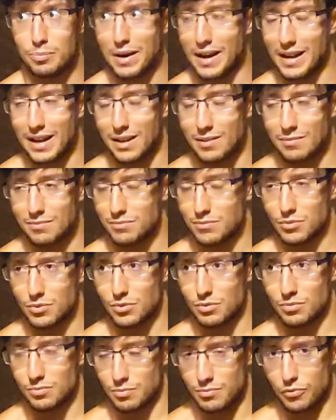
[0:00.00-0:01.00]
by
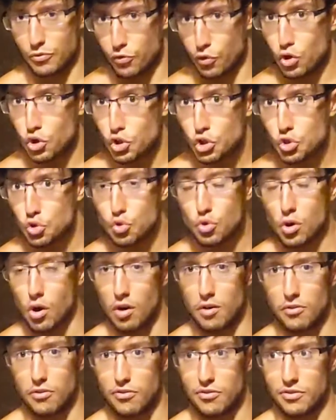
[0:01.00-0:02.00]
virtue
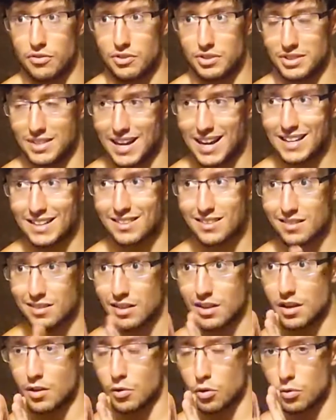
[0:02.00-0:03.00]
of that
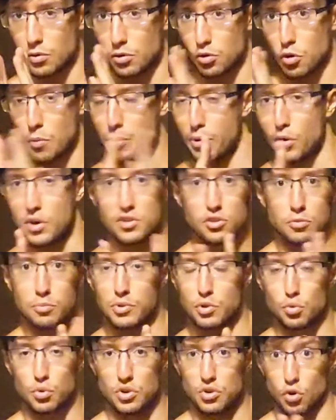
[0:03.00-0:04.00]
comparison
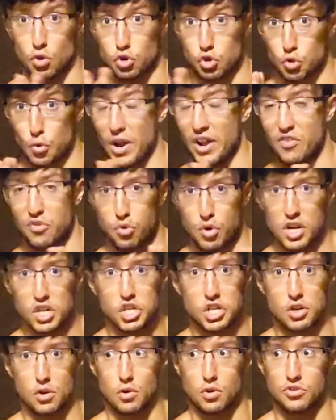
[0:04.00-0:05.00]
between your strength
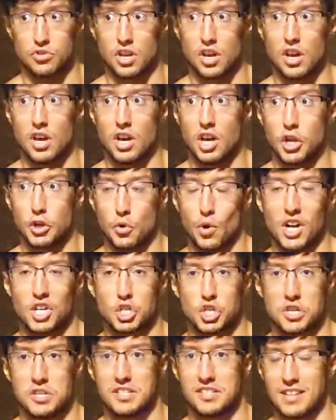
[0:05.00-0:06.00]
ratios, you're
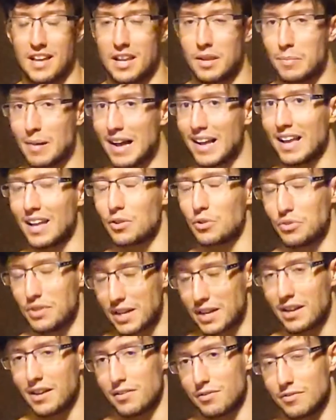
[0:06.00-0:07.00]
actually sandbagging the
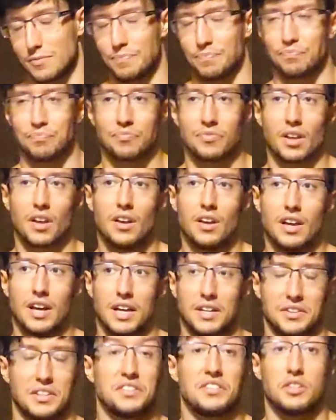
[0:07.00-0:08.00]
negative.
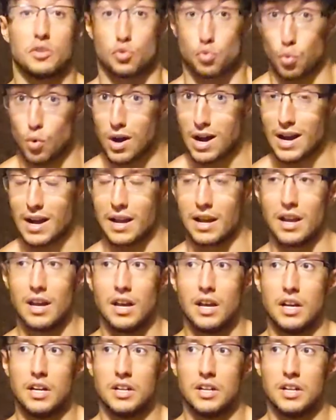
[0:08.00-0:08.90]
And this is why